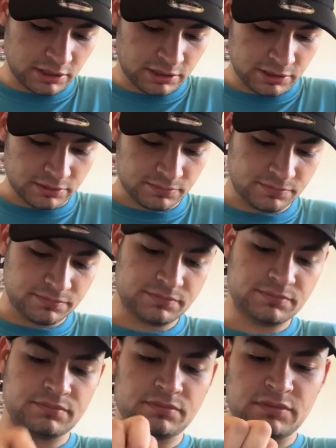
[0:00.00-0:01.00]

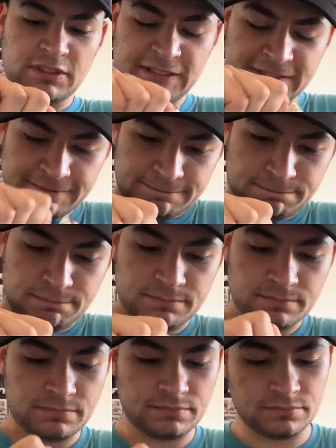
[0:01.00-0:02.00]

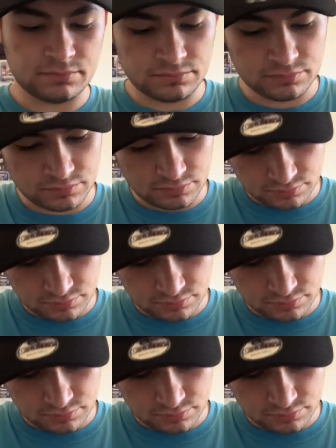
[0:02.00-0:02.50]
Nobody speaks.